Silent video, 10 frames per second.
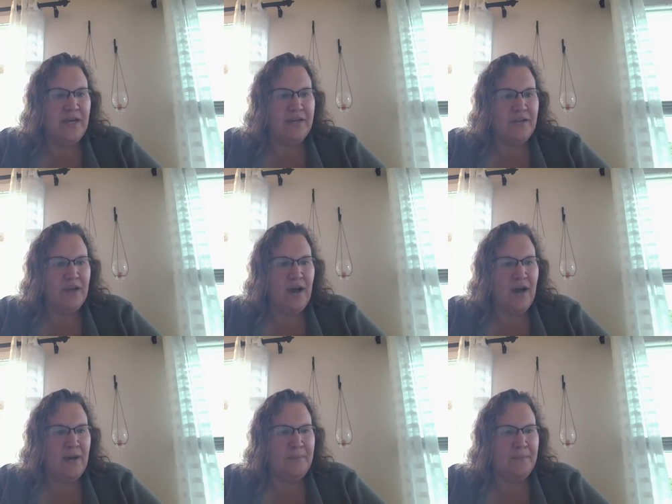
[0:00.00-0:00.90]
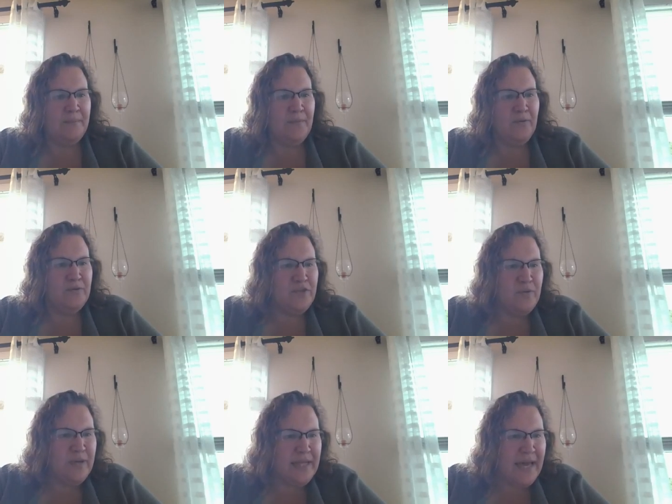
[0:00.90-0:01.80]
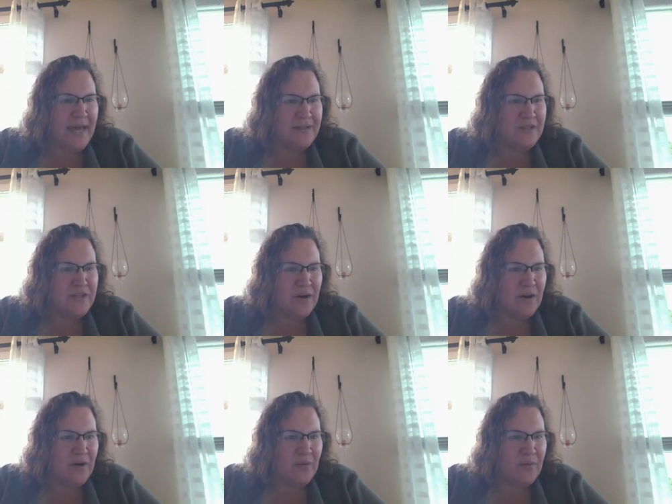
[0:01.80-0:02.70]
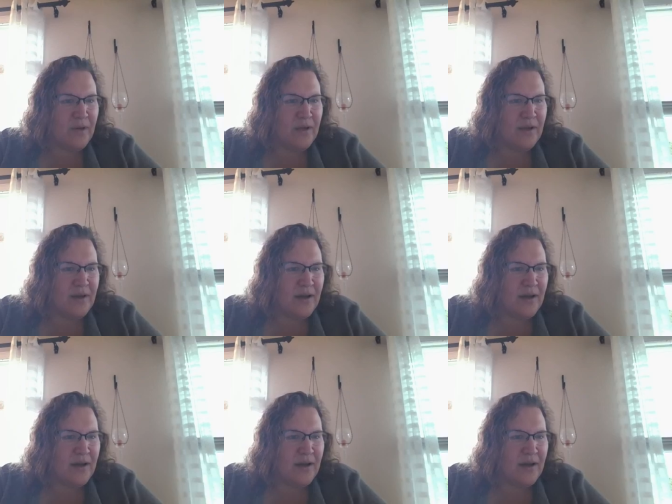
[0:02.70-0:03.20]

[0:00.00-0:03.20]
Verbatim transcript: in um, who's doing that. So